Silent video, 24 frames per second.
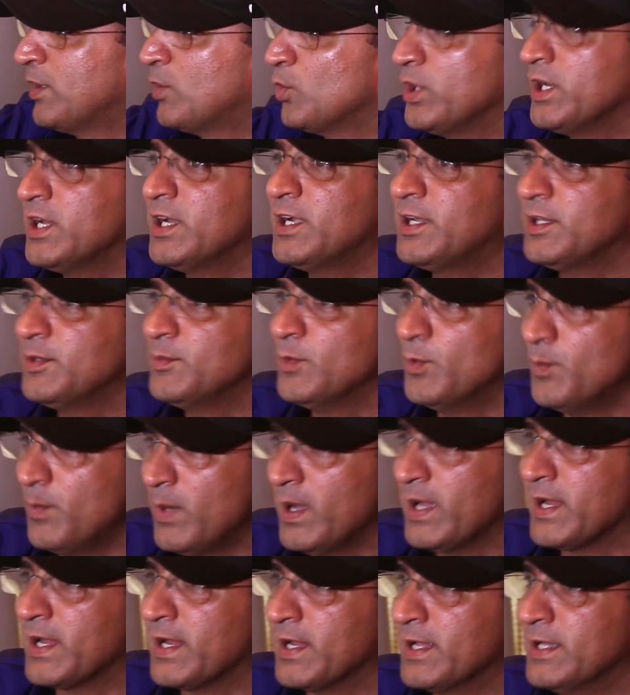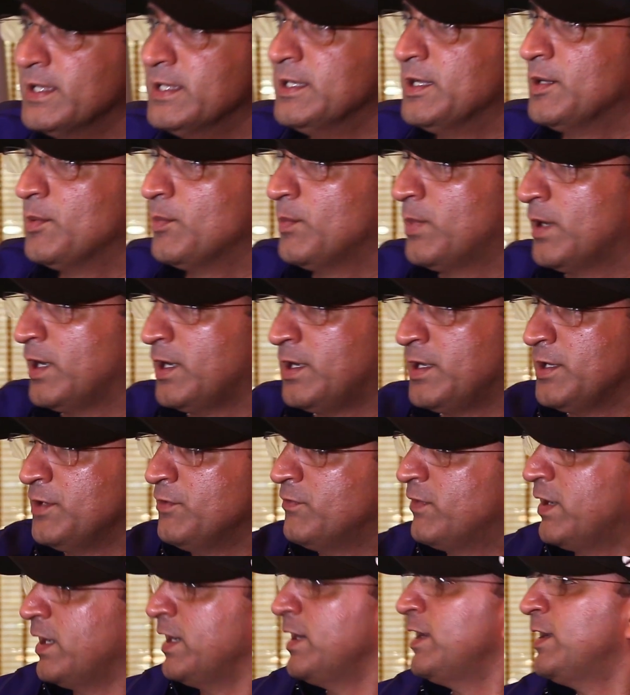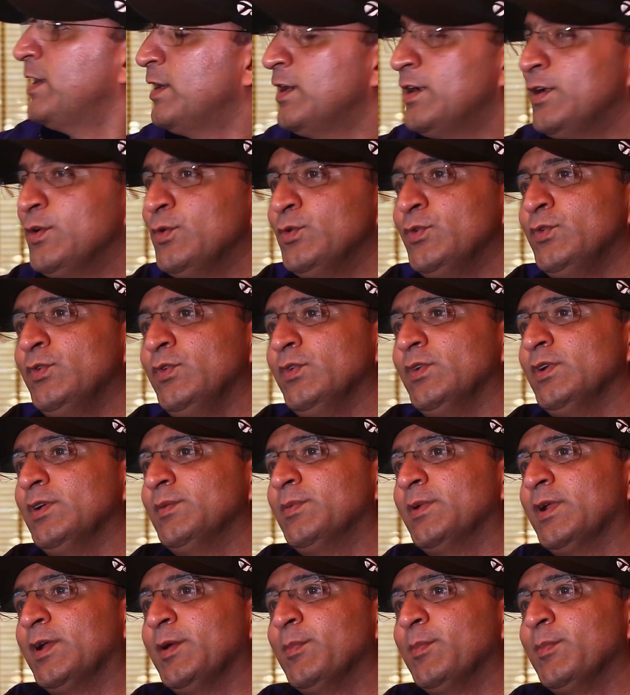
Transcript: doing it in Mumbai, but he went into the